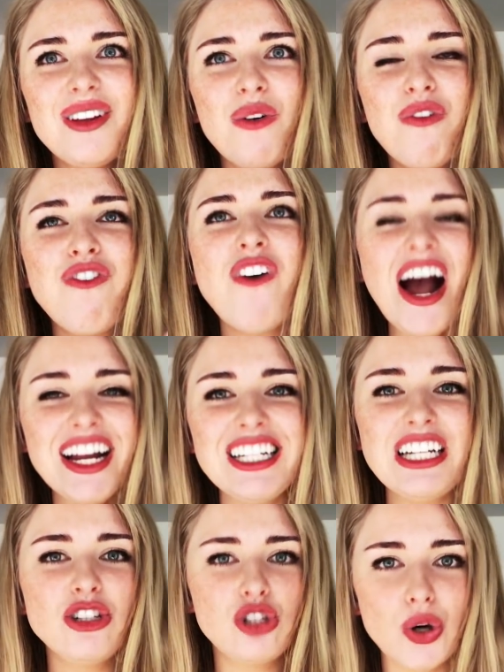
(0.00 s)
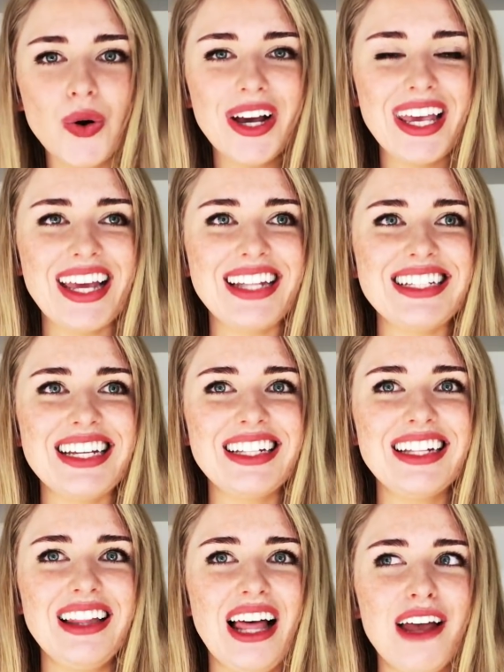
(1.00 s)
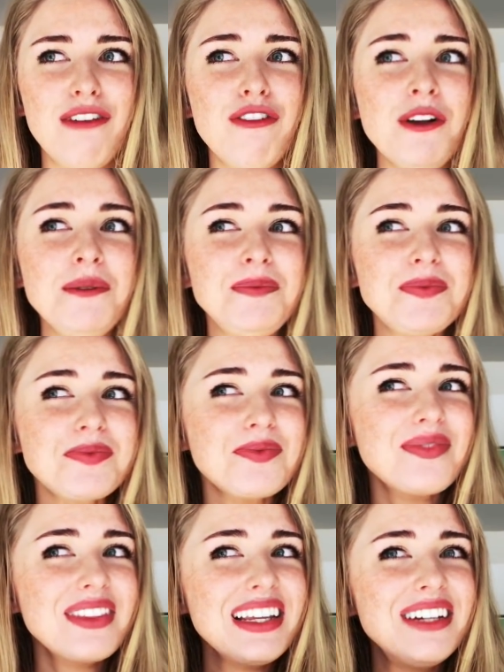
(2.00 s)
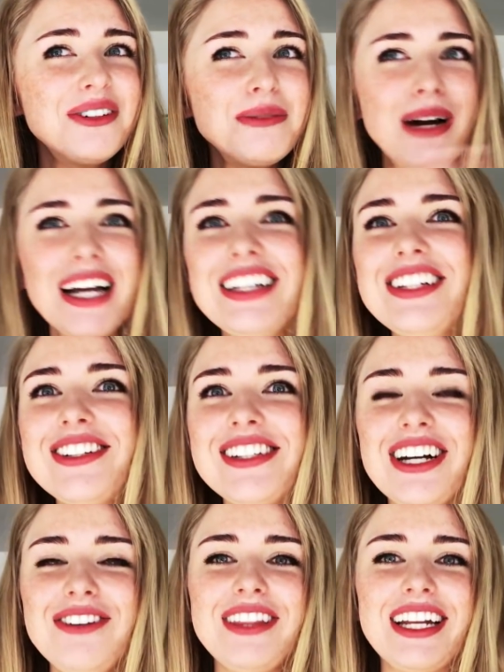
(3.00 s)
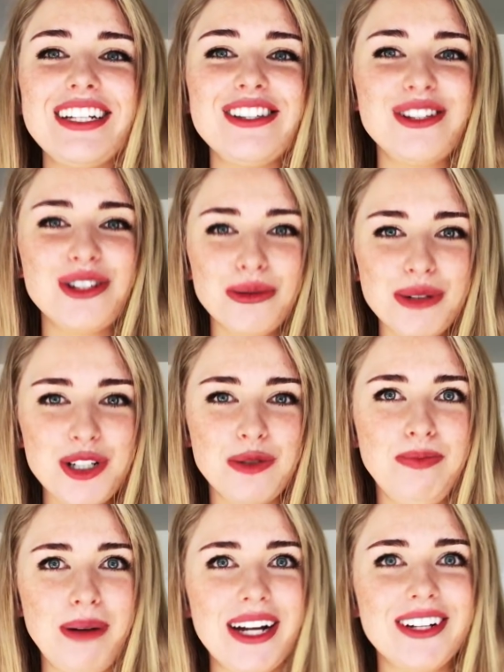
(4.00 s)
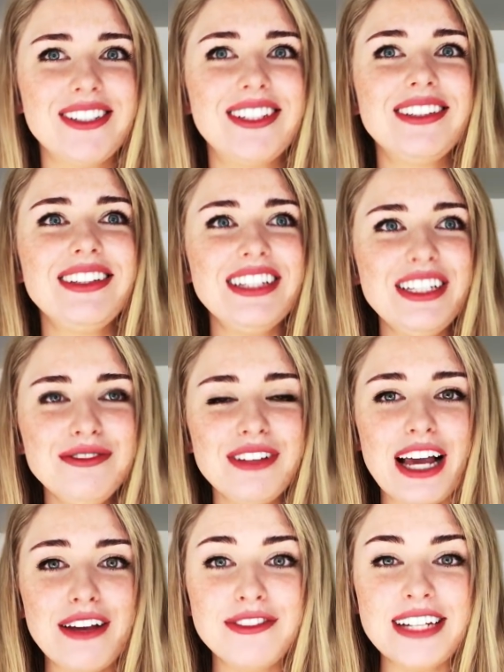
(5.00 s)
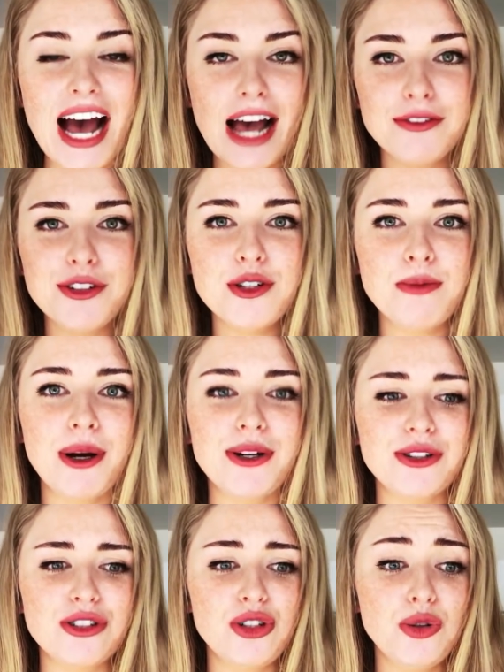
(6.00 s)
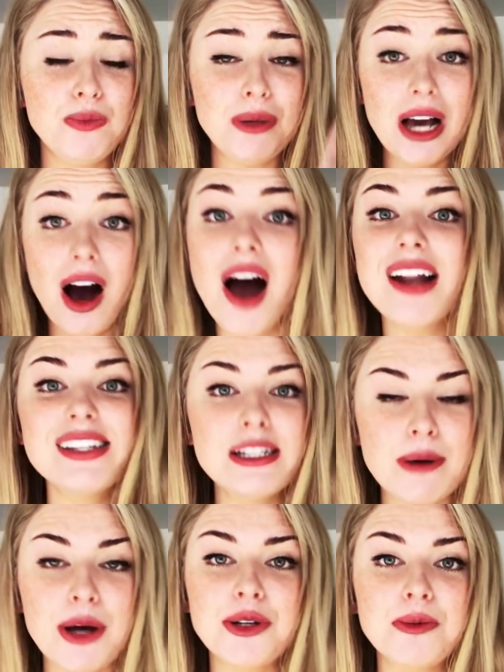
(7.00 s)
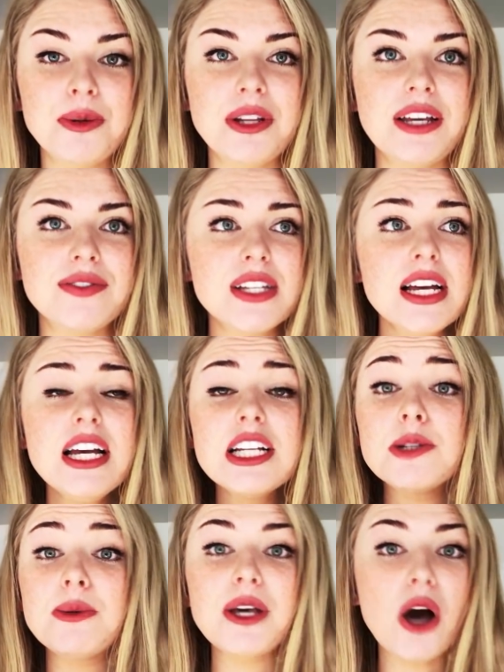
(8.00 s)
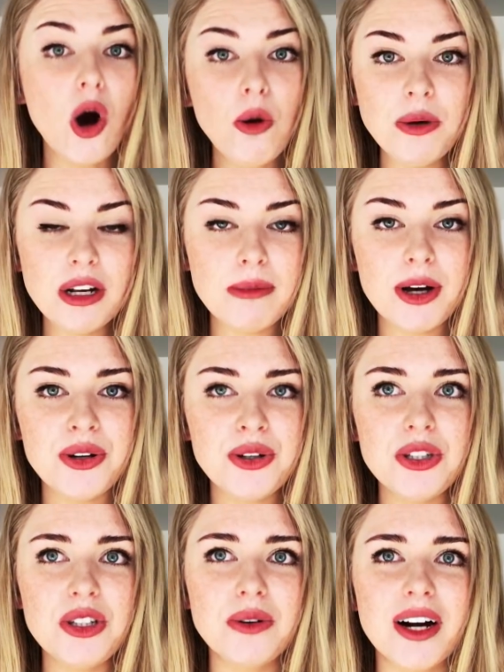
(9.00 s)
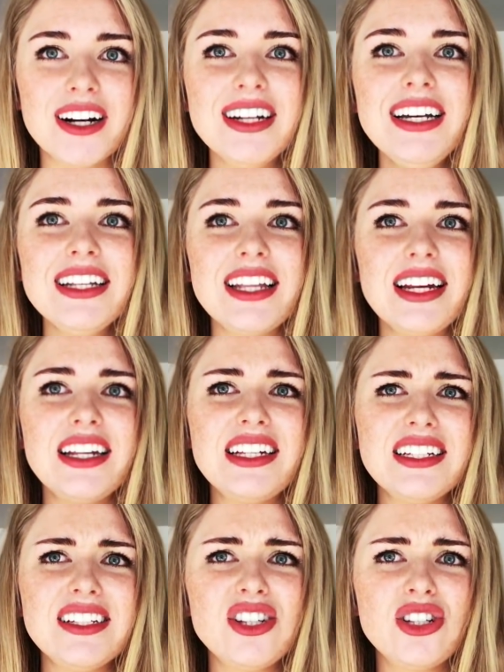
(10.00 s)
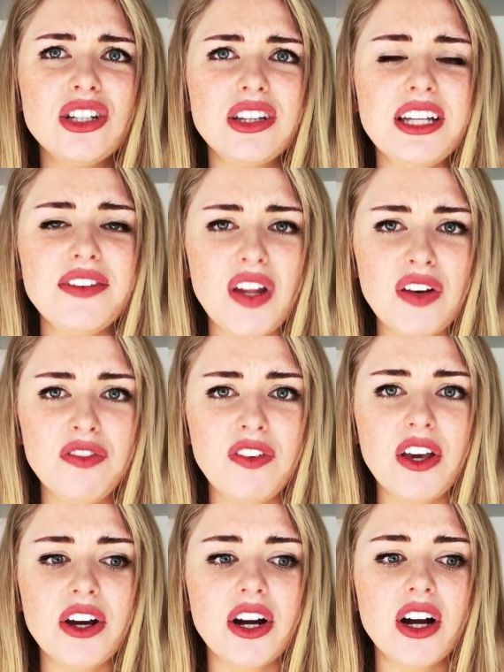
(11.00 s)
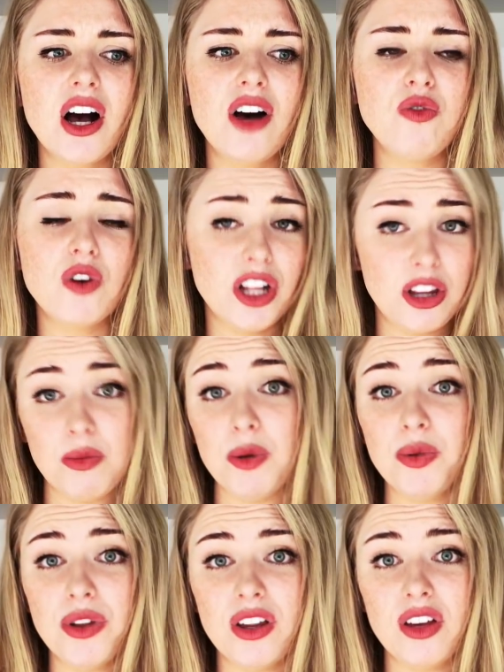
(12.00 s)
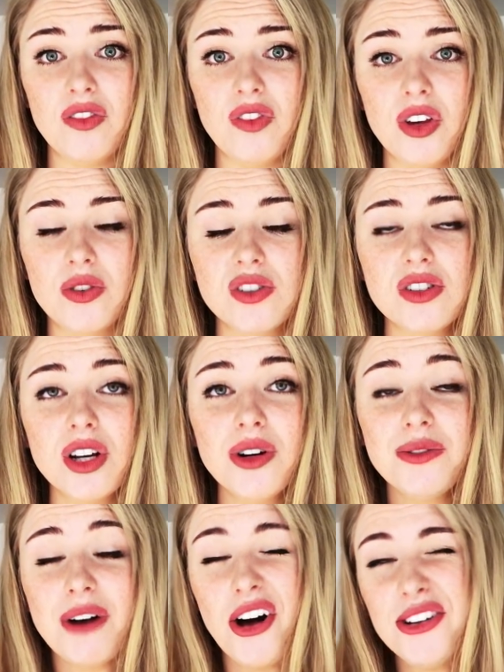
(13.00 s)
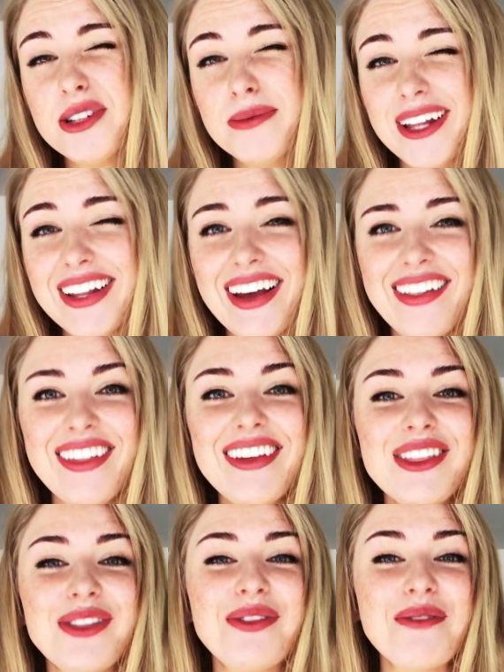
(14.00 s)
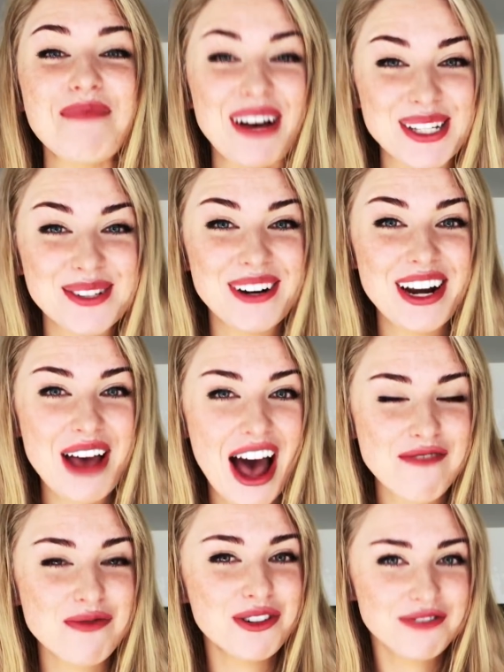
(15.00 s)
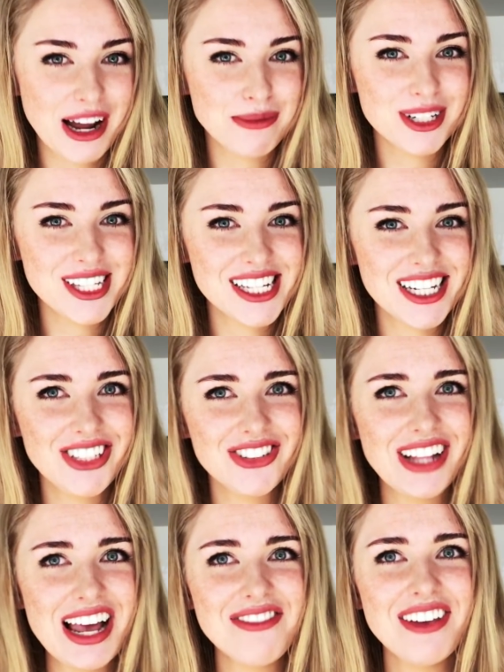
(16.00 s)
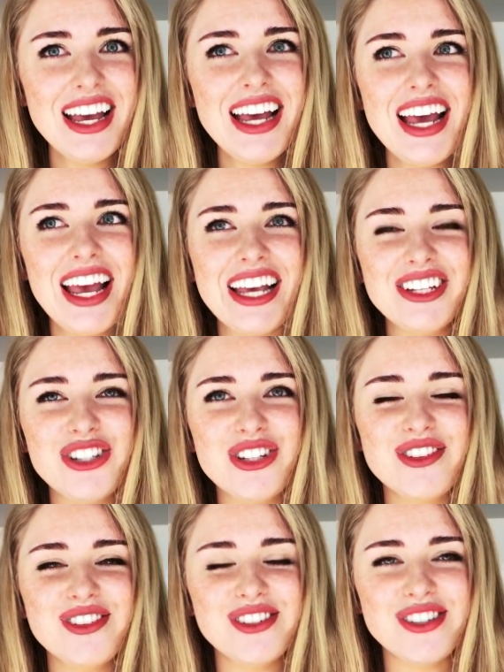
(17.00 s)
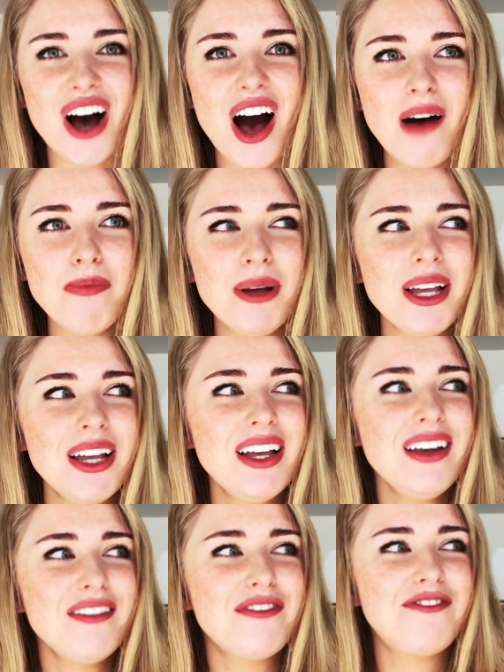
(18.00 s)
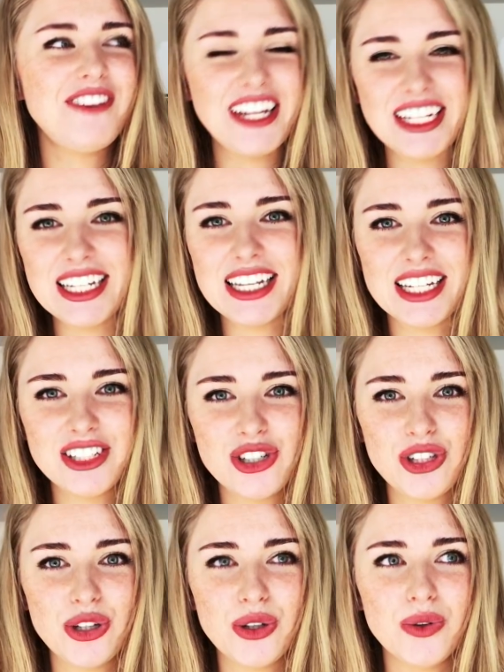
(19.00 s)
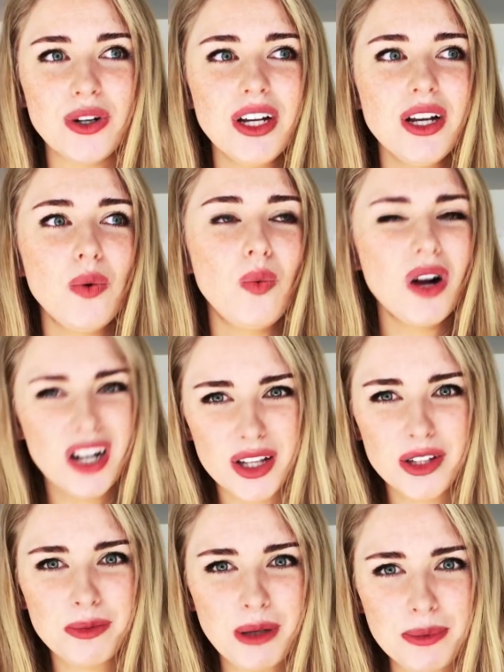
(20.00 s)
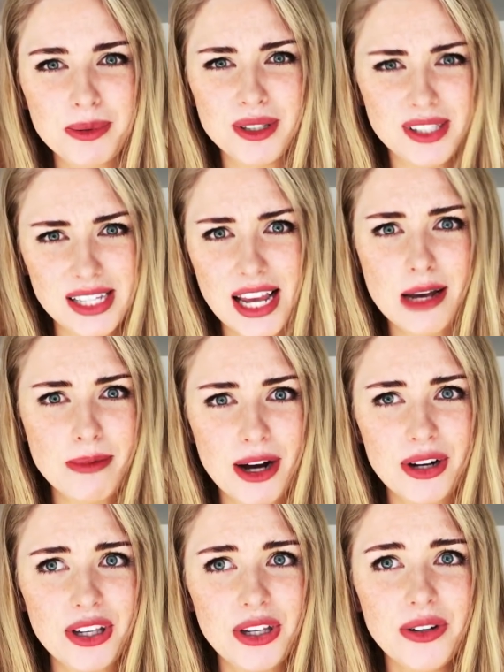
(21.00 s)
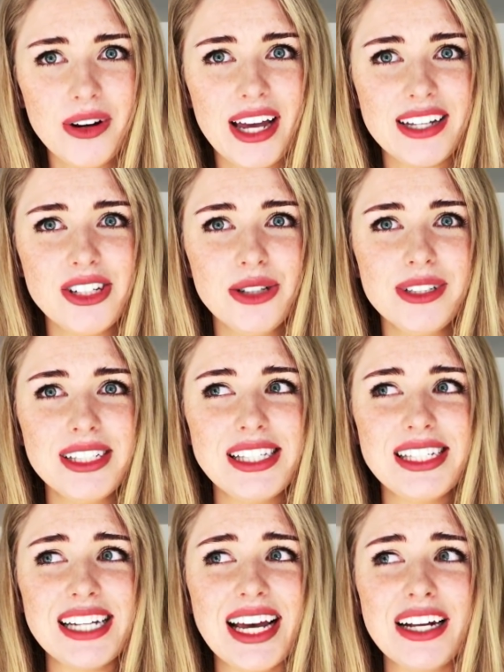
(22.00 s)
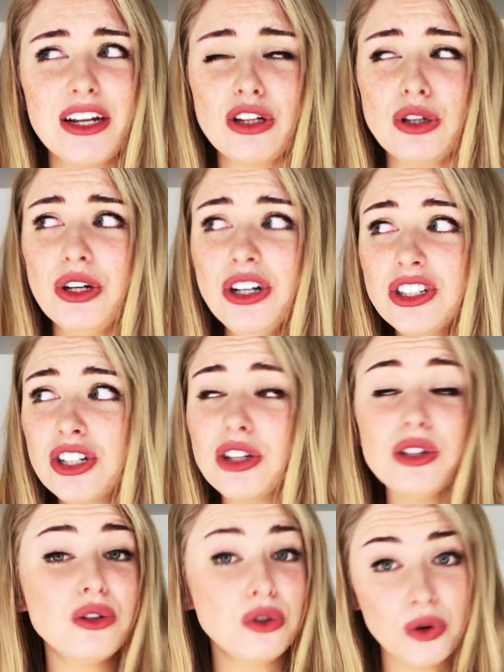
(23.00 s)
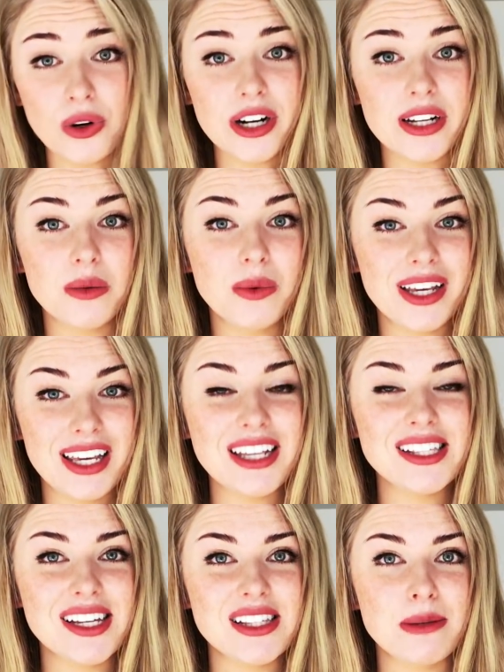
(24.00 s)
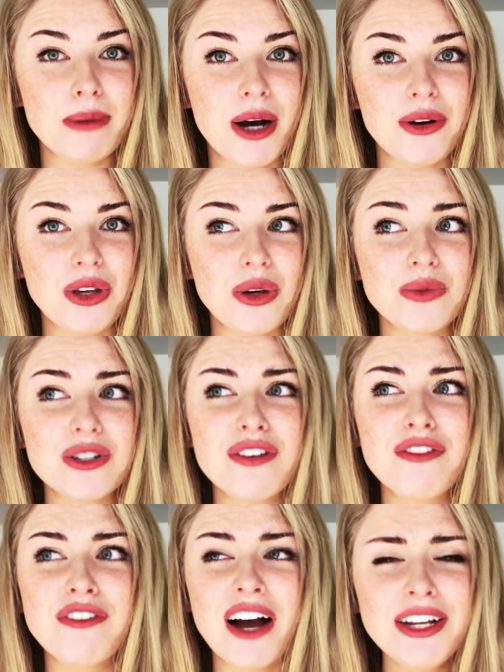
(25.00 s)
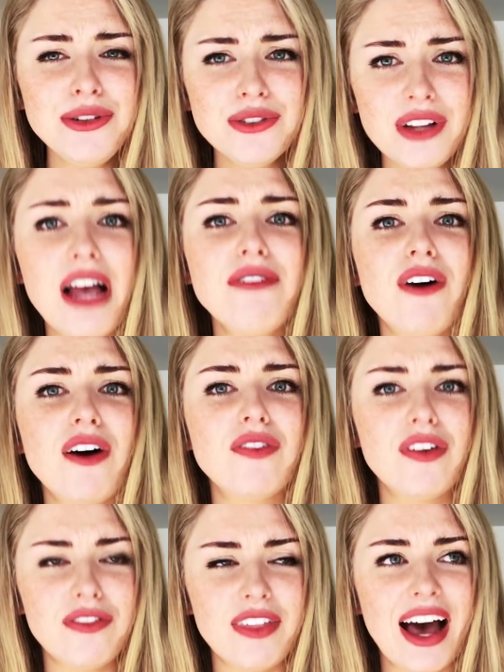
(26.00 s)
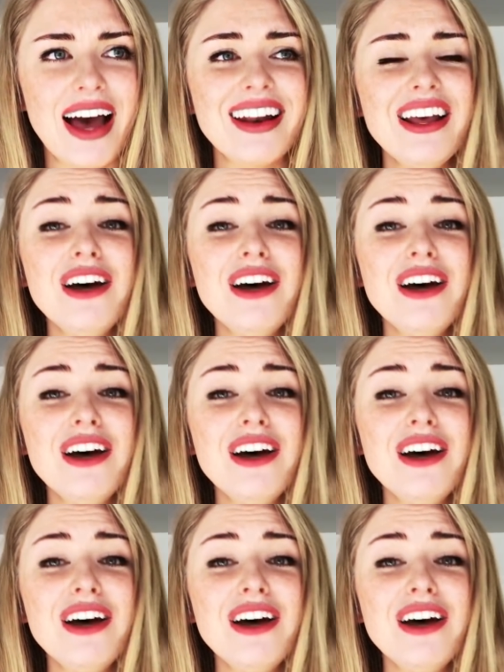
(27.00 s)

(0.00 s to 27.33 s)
Finding joy in daily life and reminding yourself that it's so much better to live life, to have your sparkle, to be honest about your beliefs, to be open about who you are, than it is to live in fear of what other people think of you. So ultimately, I think the best way to have more vibrancy in your life is to stop feeding into what other people say about you and to instead look to the Lord and what He says about you. Define your life off of that.